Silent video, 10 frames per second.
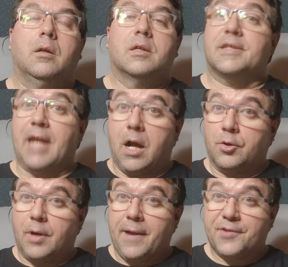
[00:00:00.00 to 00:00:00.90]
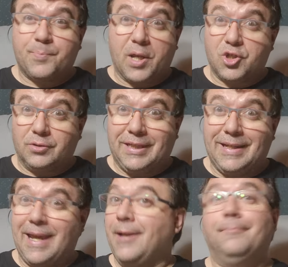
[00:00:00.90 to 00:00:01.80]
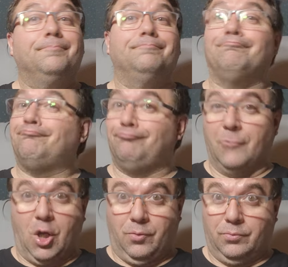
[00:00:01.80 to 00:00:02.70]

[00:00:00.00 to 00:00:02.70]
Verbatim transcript: Stylecraft Special DK? Mm, no.